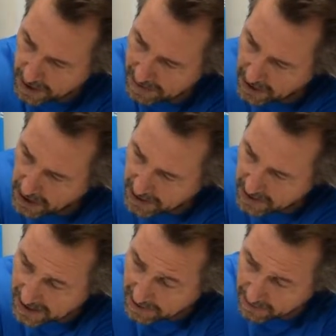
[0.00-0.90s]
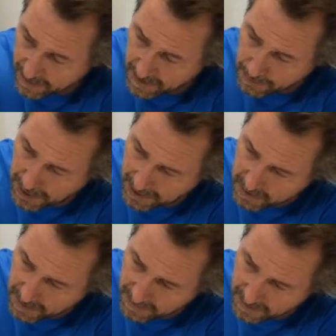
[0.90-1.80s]
So even though you can see through them, the pink
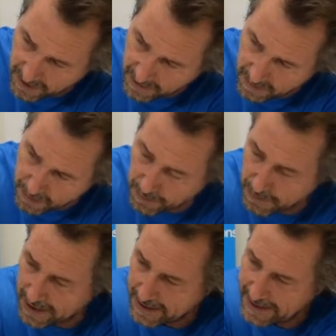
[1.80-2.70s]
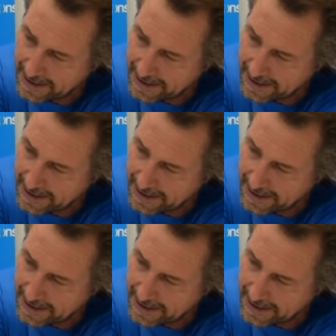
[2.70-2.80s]
has been very, very popular.